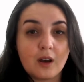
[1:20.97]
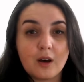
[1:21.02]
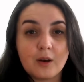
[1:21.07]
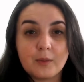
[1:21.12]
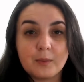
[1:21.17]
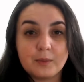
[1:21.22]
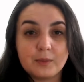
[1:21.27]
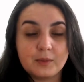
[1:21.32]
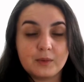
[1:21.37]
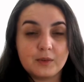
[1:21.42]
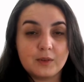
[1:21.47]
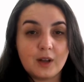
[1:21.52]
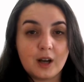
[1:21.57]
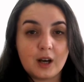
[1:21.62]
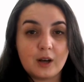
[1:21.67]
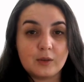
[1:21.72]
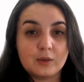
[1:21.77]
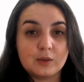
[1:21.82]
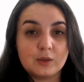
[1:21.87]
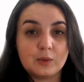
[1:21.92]

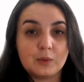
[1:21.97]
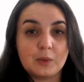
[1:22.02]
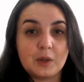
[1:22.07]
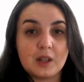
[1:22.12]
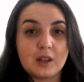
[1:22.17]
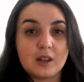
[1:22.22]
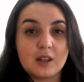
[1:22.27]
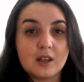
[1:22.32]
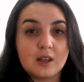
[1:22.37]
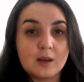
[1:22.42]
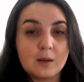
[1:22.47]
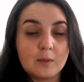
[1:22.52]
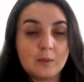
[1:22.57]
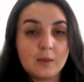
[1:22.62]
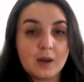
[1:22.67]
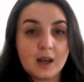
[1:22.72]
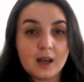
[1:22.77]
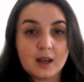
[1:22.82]
out with him,